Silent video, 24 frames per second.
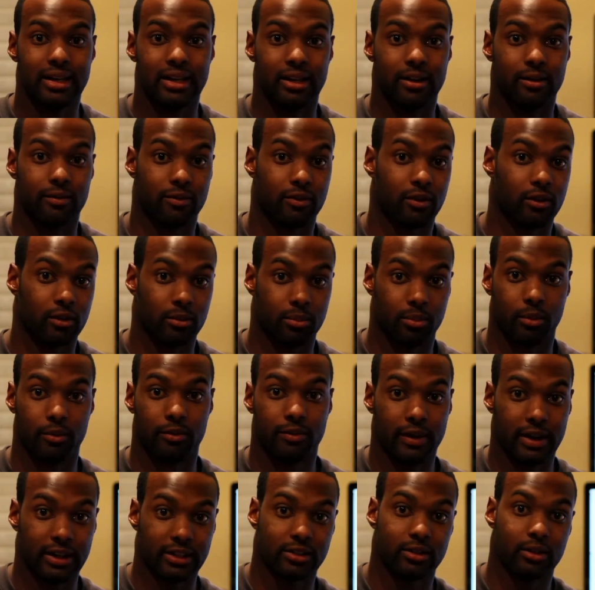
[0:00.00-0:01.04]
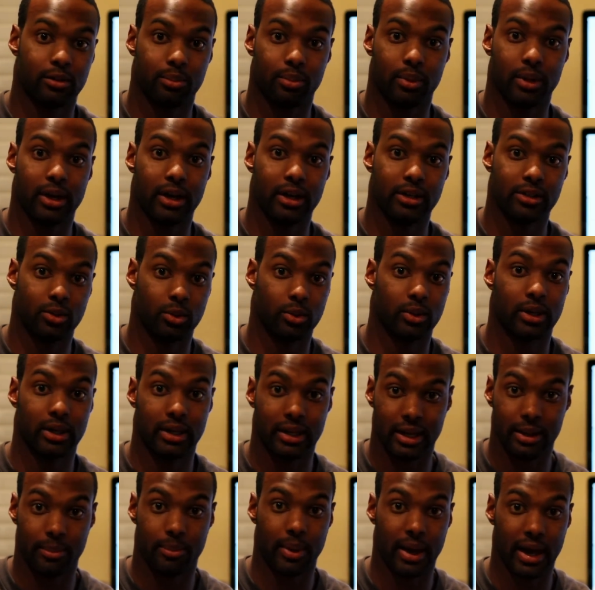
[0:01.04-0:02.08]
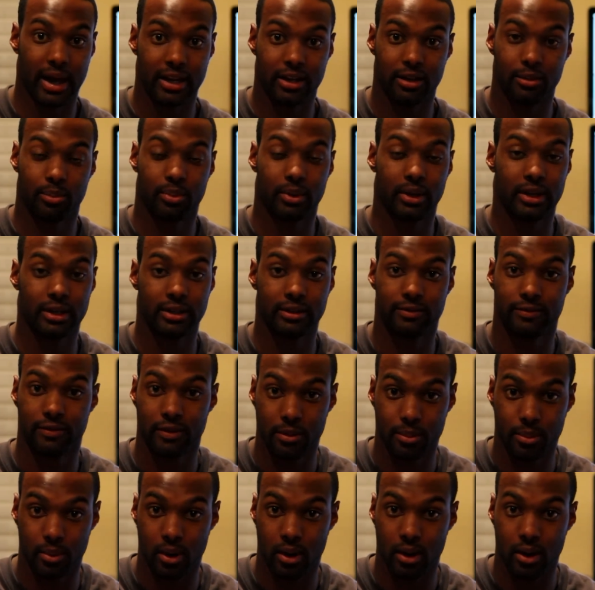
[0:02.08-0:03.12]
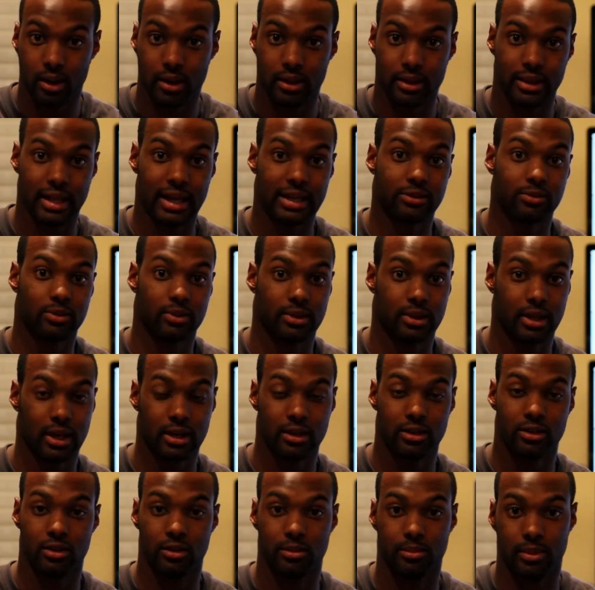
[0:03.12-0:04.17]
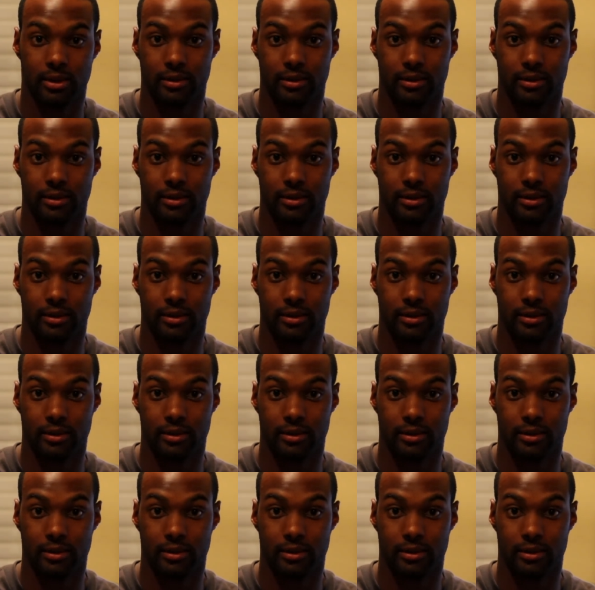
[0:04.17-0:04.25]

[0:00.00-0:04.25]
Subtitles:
you know, for professional players who can get paid to play football, that's what they do.